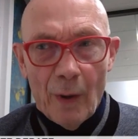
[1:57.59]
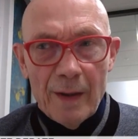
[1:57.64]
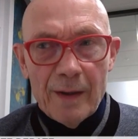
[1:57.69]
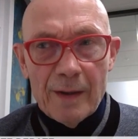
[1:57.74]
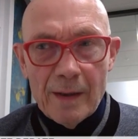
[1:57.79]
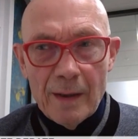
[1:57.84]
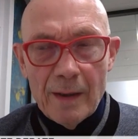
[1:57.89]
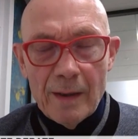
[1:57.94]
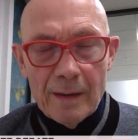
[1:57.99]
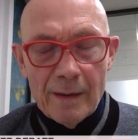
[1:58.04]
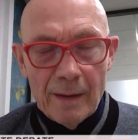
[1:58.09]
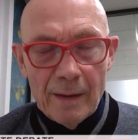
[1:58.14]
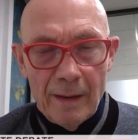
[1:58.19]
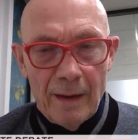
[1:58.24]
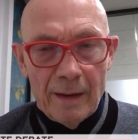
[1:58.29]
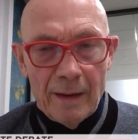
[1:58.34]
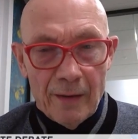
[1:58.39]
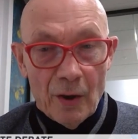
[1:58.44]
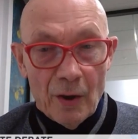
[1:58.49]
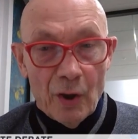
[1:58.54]
crisis,
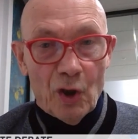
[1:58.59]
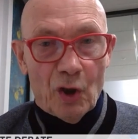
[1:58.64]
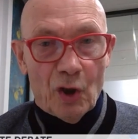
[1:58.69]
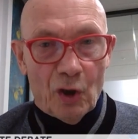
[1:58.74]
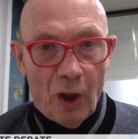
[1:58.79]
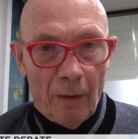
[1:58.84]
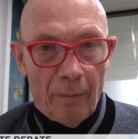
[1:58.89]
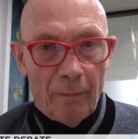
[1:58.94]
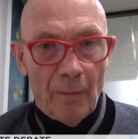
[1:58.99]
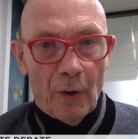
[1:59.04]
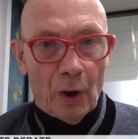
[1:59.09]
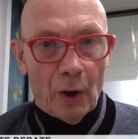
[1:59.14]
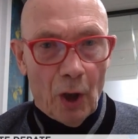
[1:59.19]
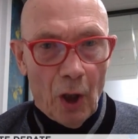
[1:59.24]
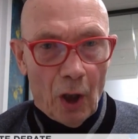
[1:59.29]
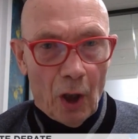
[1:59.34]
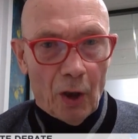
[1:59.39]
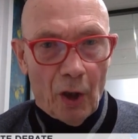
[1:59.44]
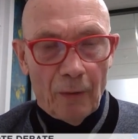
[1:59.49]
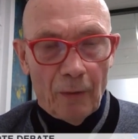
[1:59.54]
is stop the
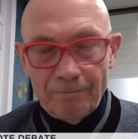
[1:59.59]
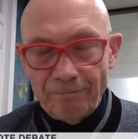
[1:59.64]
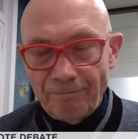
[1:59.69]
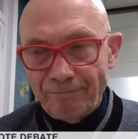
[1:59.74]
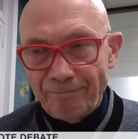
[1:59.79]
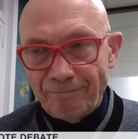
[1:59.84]
clock.